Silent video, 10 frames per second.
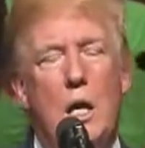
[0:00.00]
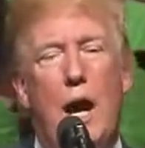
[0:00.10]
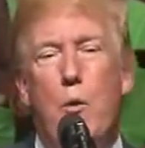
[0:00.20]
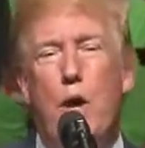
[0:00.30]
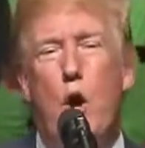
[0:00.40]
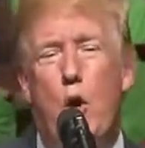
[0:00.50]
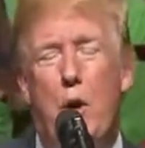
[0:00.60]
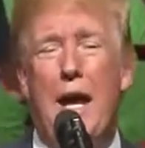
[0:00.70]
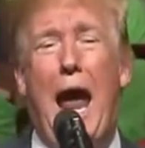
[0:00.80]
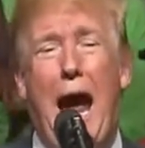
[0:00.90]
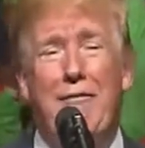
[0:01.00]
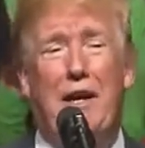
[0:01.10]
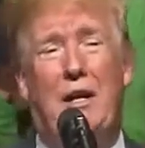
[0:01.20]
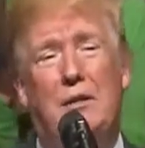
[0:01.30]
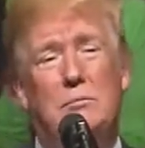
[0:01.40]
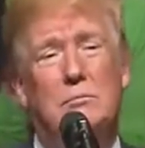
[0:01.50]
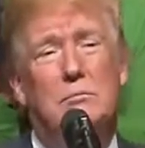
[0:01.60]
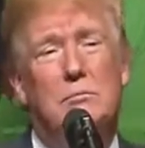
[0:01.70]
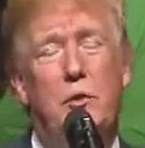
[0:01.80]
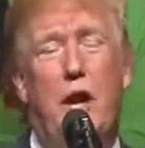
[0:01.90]
And we already have it.
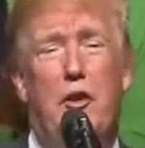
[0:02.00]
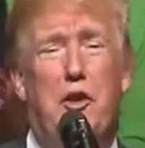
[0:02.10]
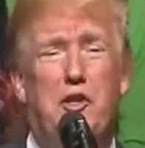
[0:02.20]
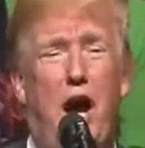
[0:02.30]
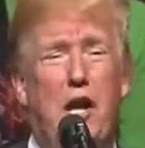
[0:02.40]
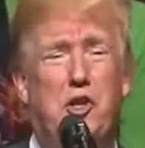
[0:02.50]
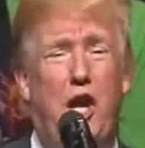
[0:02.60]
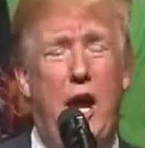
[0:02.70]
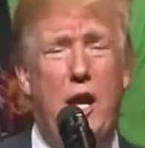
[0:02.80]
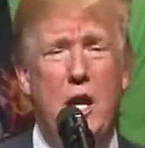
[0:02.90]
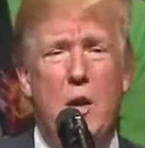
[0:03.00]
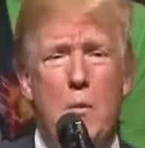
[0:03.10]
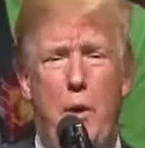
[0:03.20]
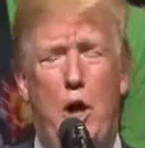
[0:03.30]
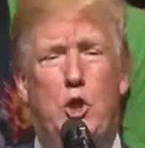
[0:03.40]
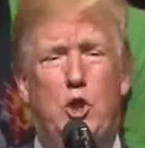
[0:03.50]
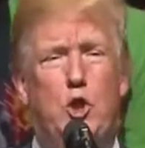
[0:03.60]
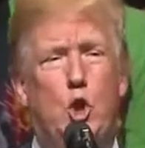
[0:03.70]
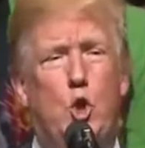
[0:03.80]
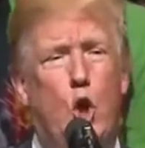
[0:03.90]
The other side said, but it's
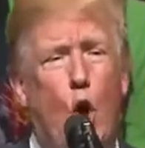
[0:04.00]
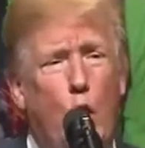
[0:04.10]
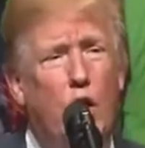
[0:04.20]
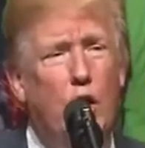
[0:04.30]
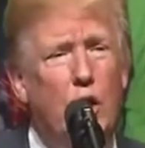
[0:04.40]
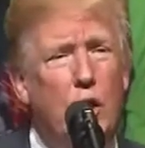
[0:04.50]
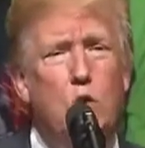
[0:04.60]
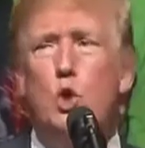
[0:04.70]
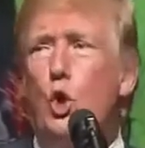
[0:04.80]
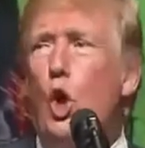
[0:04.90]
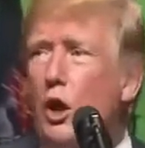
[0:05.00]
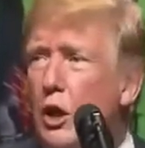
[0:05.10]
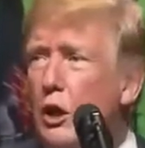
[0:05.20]
too good. It's too good.